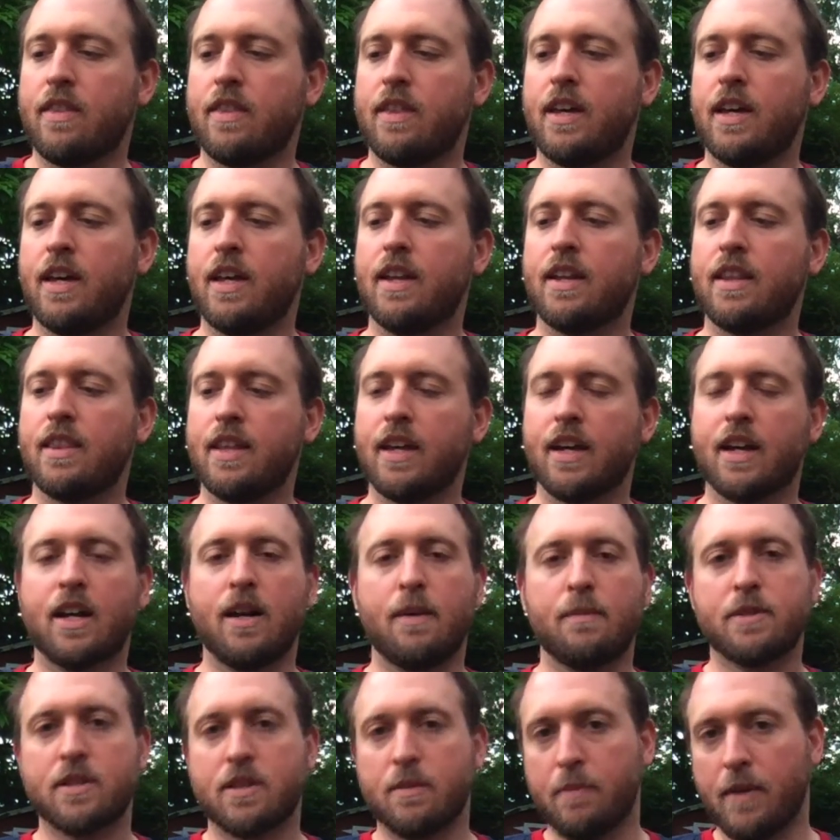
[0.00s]
that
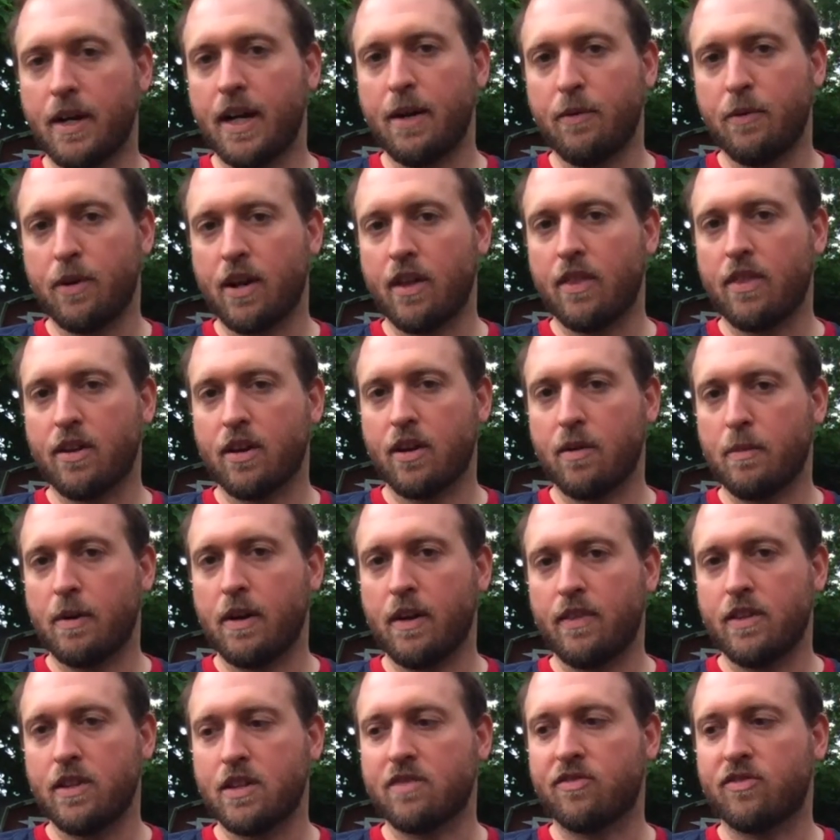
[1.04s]
comes to mind when I think
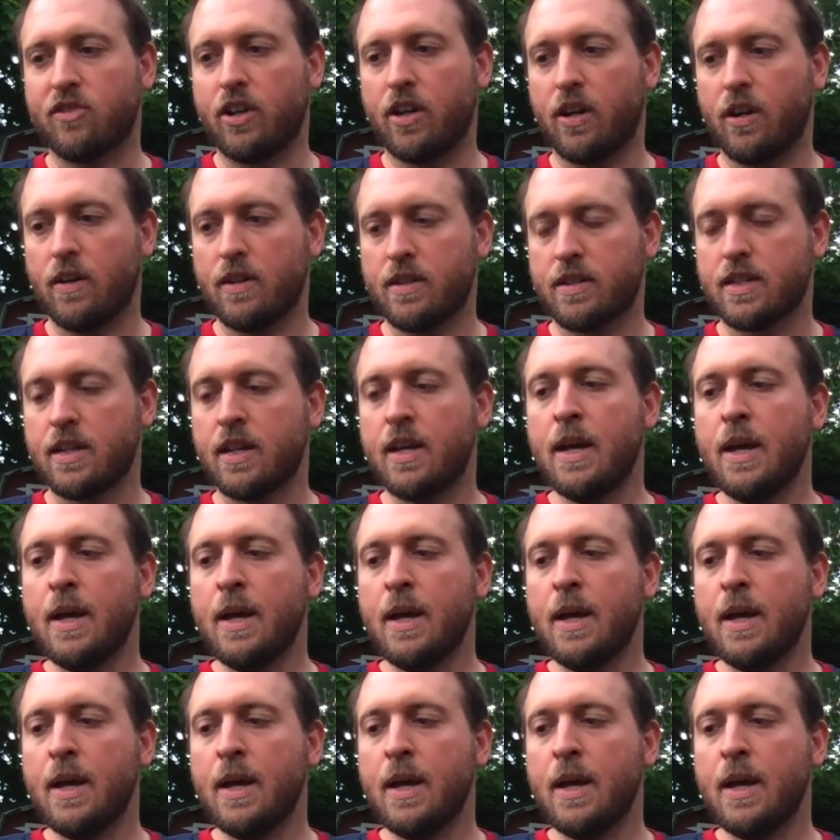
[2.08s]
about this fragrance.